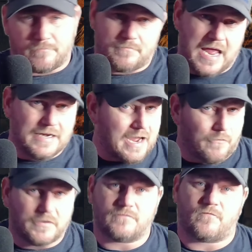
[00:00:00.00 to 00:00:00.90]
man, that
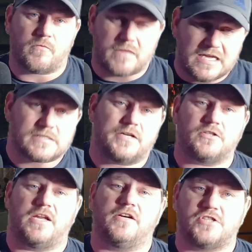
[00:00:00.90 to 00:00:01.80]
one for me is
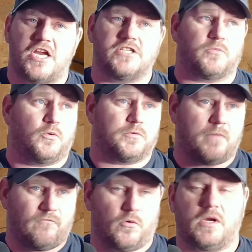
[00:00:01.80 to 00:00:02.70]
inter- interchangeable with
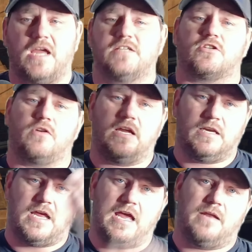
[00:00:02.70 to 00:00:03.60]
my 4K
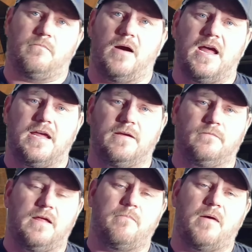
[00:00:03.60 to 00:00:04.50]
screen and my
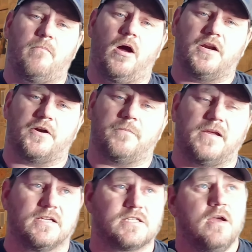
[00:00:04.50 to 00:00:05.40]
and my monitor
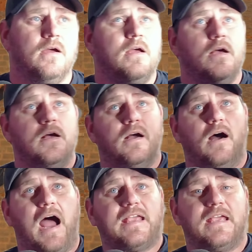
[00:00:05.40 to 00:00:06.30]
because
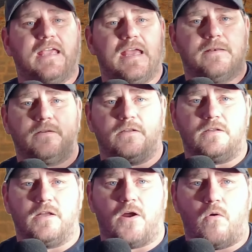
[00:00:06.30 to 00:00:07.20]
I can get
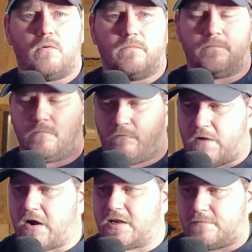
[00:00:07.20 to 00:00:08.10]
you know,
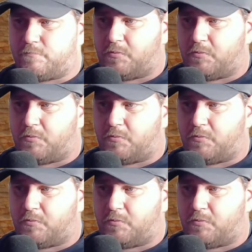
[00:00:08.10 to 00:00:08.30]
fairly